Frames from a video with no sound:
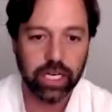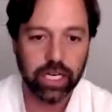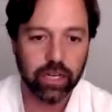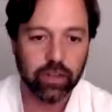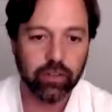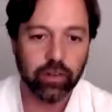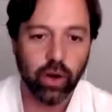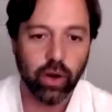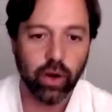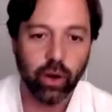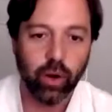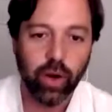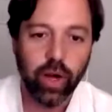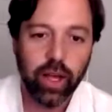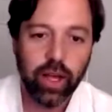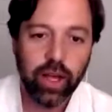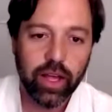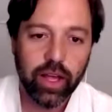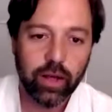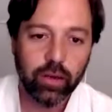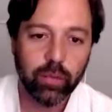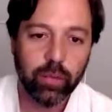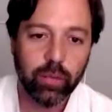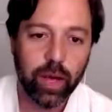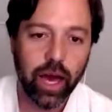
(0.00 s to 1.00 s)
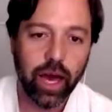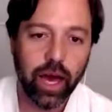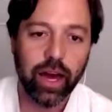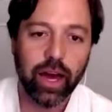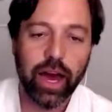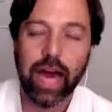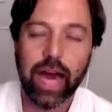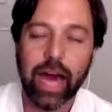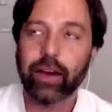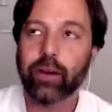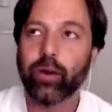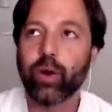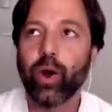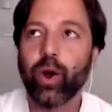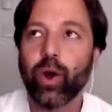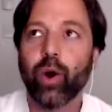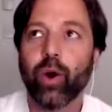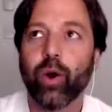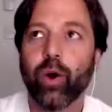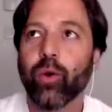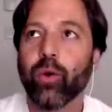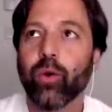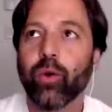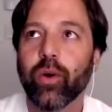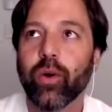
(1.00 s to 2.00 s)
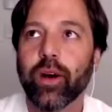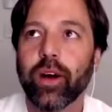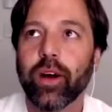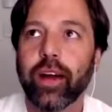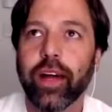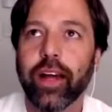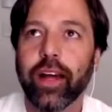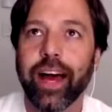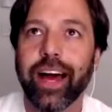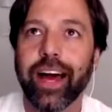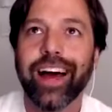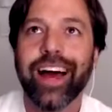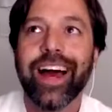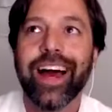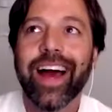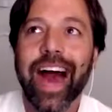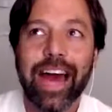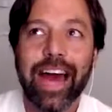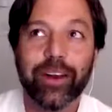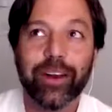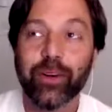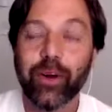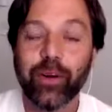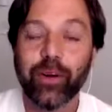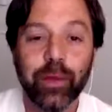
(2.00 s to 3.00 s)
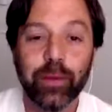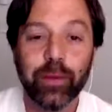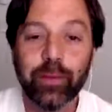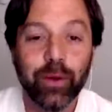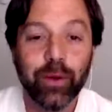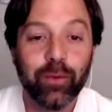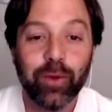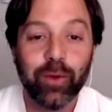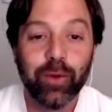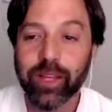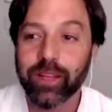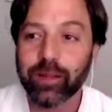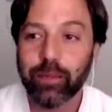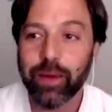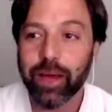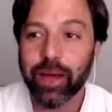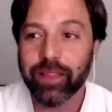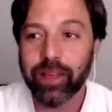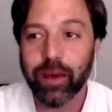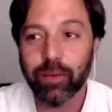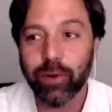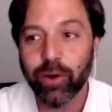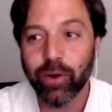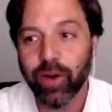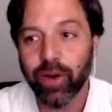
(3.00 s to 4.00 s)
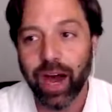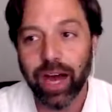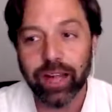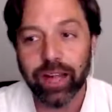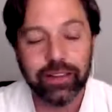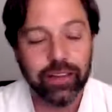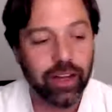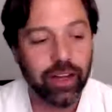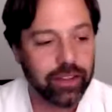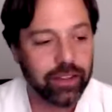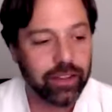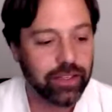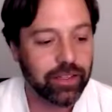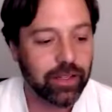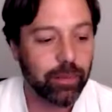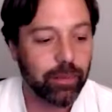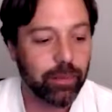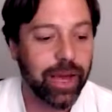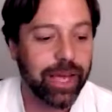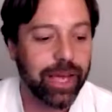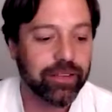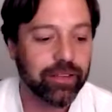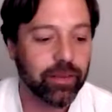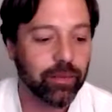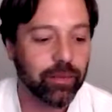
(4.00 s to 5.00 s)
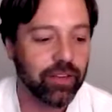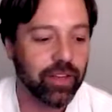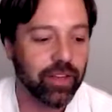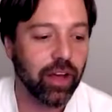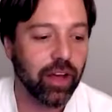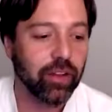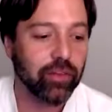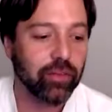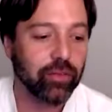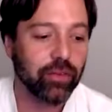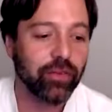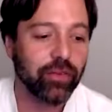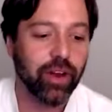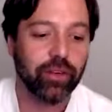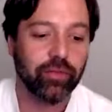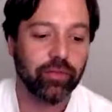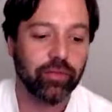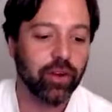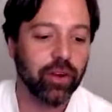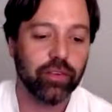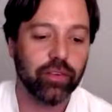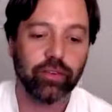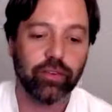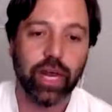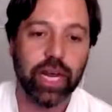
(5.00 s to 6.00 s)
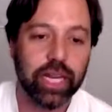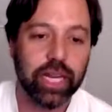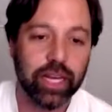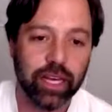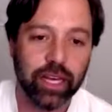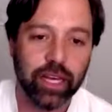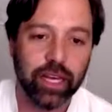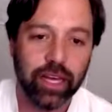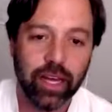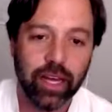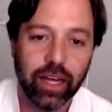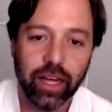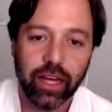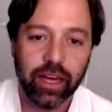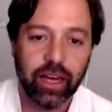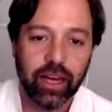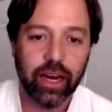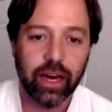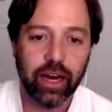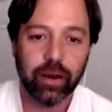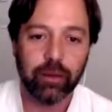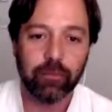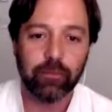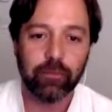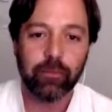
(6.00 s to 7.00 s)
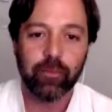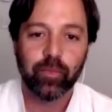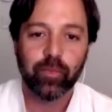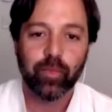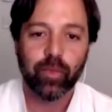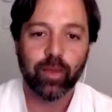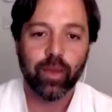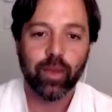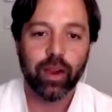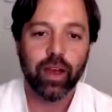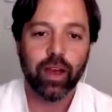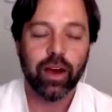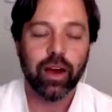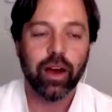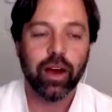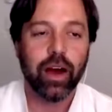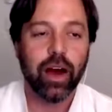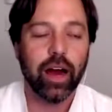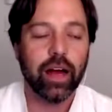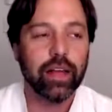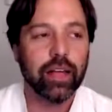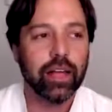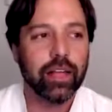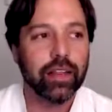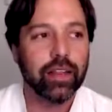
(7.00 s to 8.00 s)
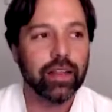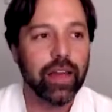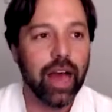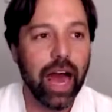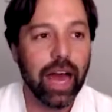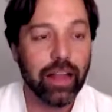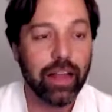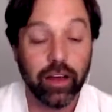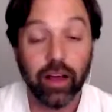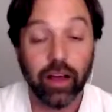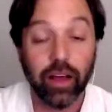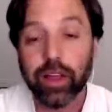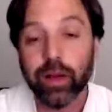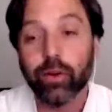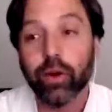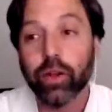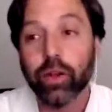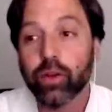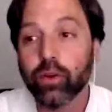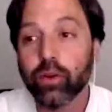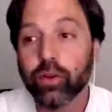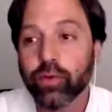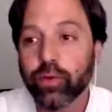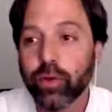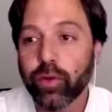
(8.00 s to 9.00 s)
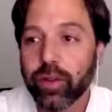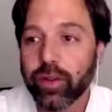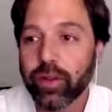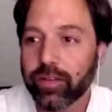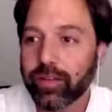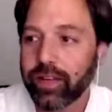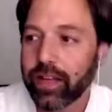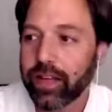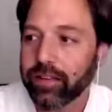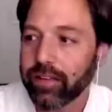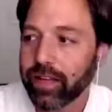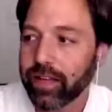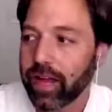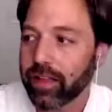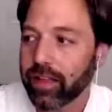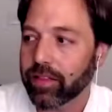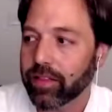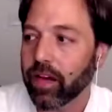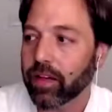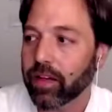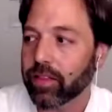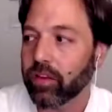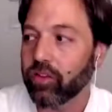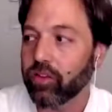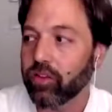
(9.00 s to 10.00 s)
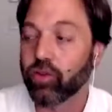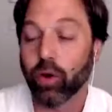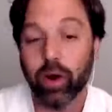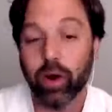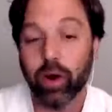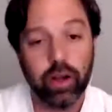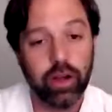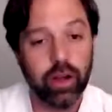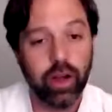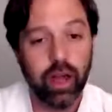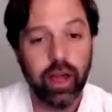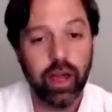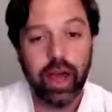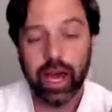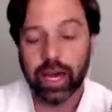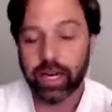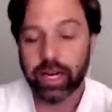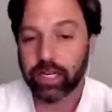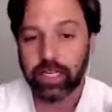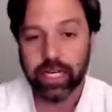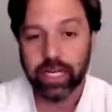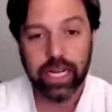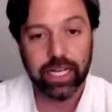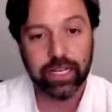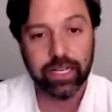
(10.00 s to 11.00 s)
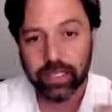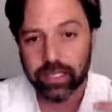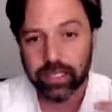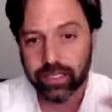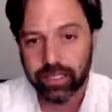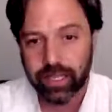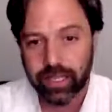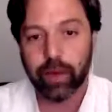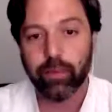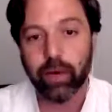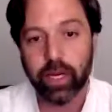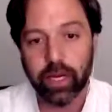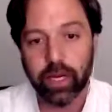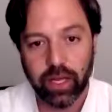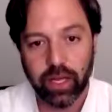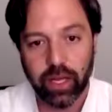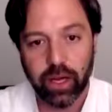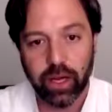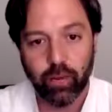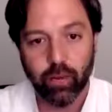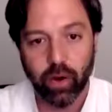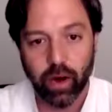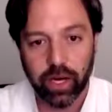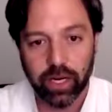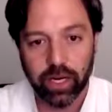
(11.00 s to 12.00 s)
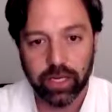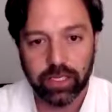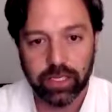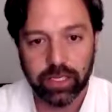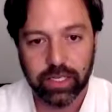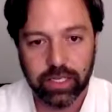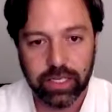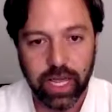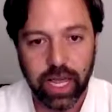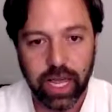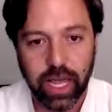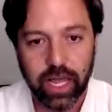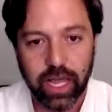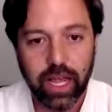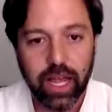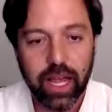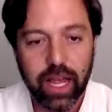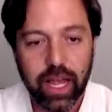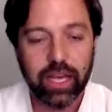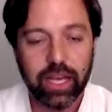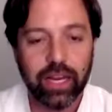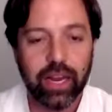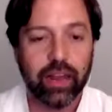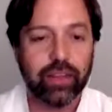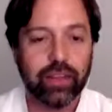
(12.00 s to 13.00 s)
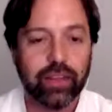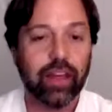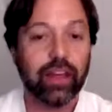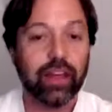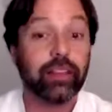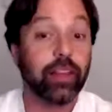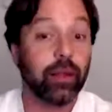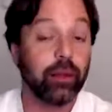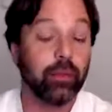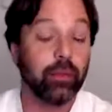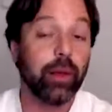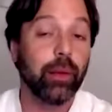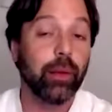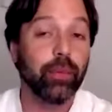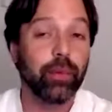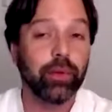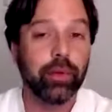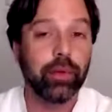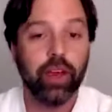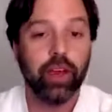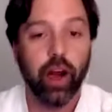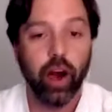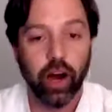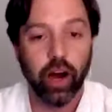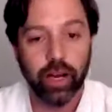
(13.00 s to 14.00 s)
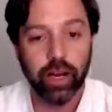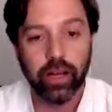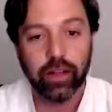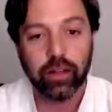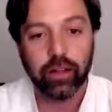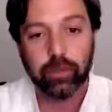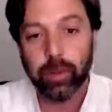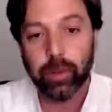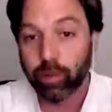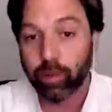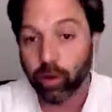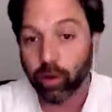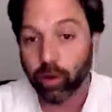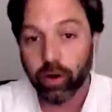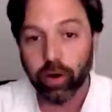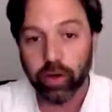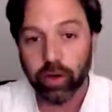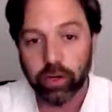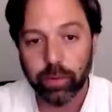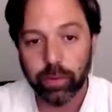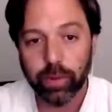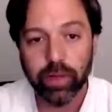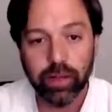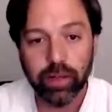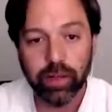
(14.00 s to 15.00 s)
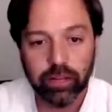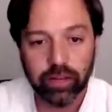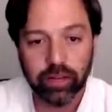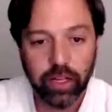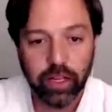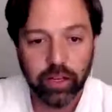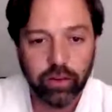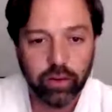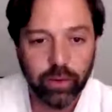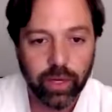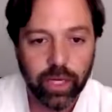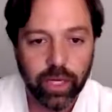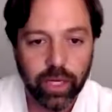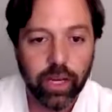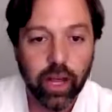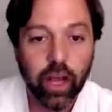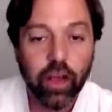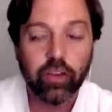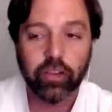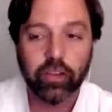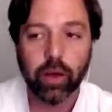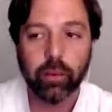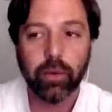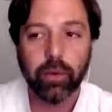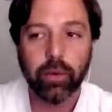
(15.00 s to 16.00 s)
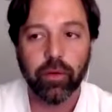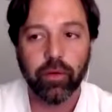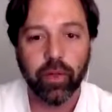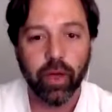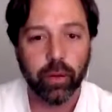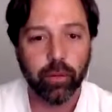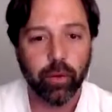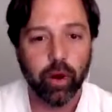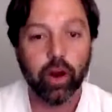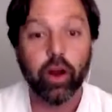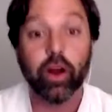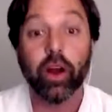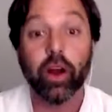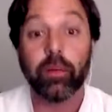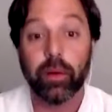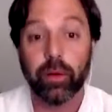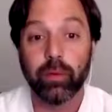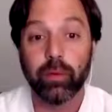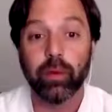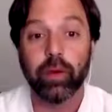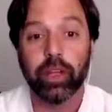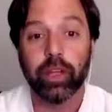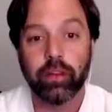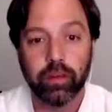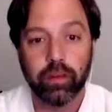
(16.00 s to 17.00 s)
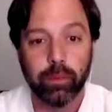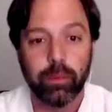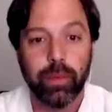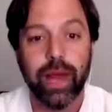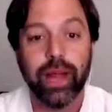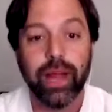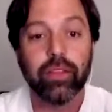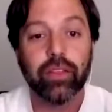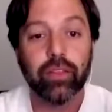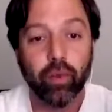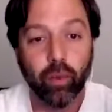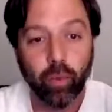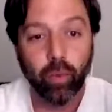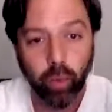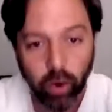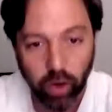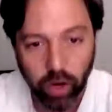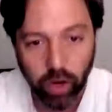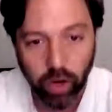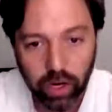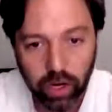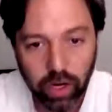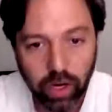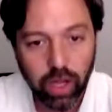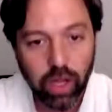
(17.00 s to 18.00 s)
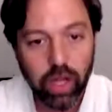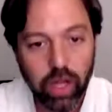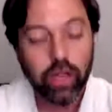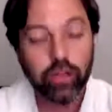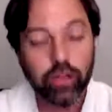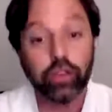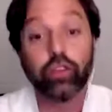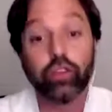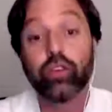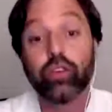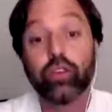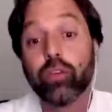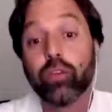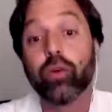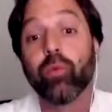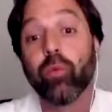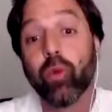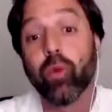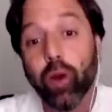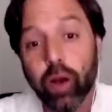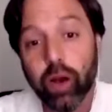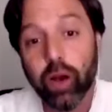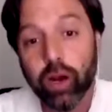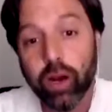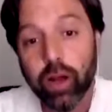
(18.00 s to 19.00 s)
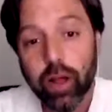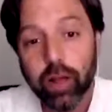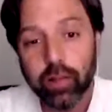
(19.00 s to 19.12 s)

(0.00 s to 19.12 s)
And so I don't know if he'd be willing to make that move. I thought the debates themselves were very frustrating. I thought they were useful in the sense that I thought that Jordan had a chance to say what he wanted to say. And I think that people in the audience, people are going to be listening to it. Some of them are going to be willing to make the work, to do the work.